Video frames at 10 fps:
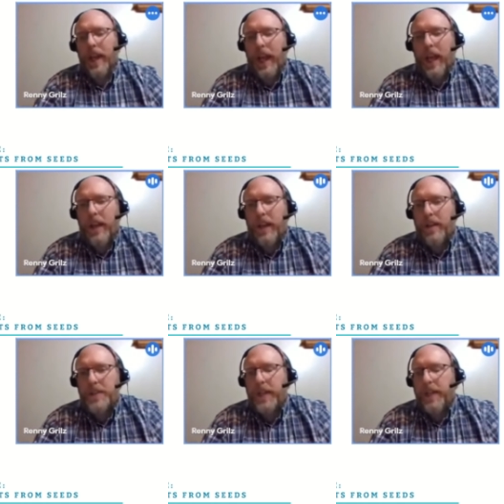and
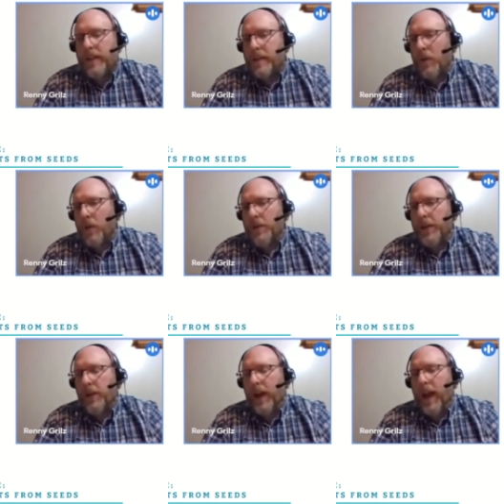the seed will come out
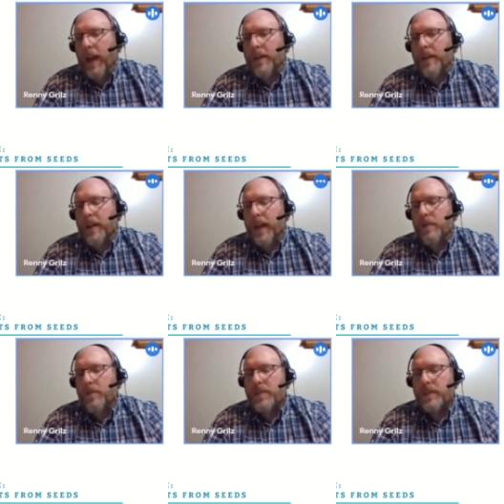onto your hand.
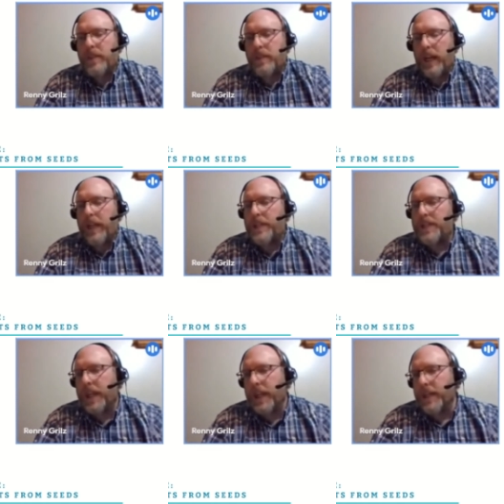And those little tiny
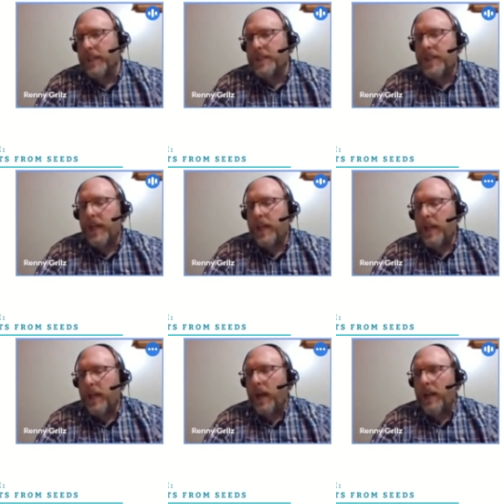seeds
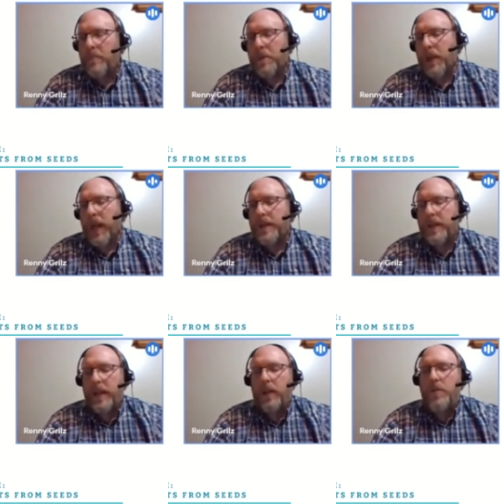can be
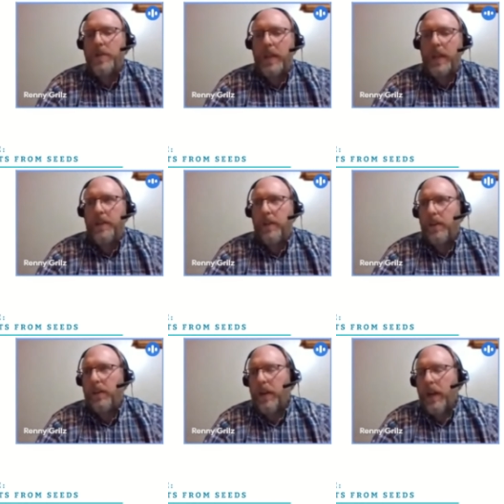planted out,
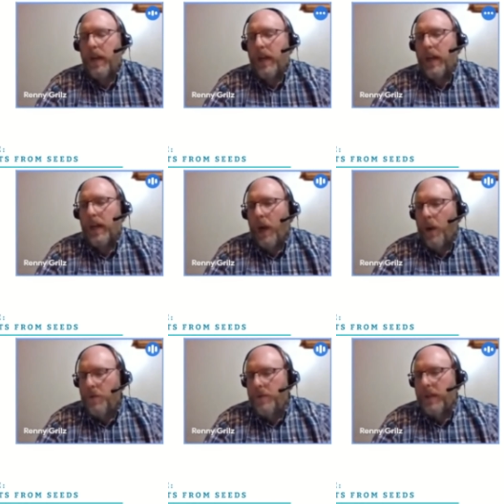either
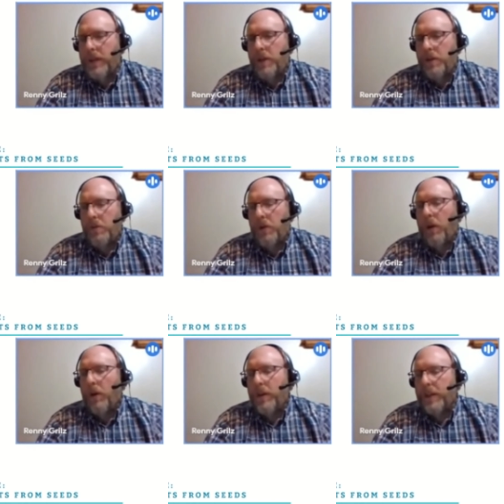out in your
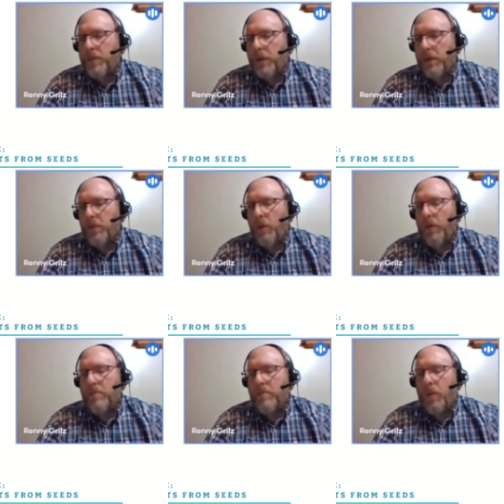garden that you want to grow
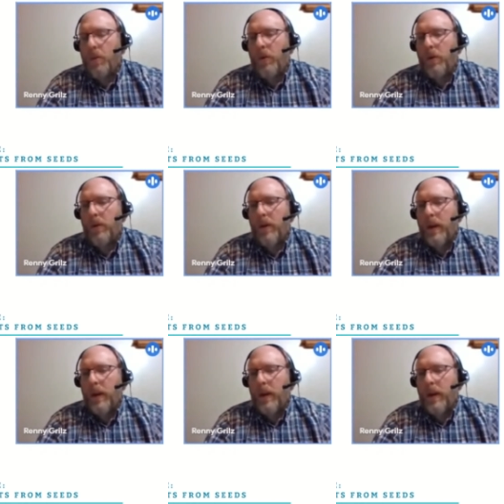them, or